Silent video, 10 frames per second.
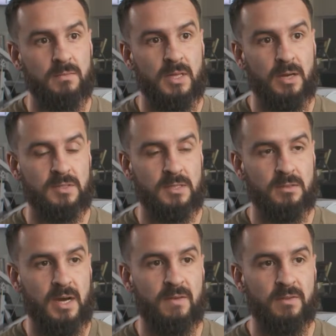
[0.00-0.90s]
And that was
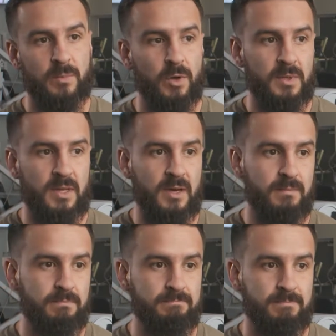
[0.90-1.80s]
kind of the moment that
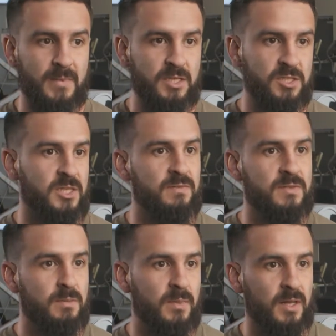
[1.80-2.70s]
I
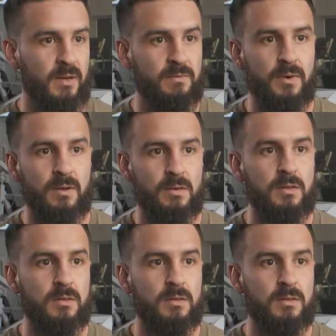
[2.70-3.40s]
shifted my life around.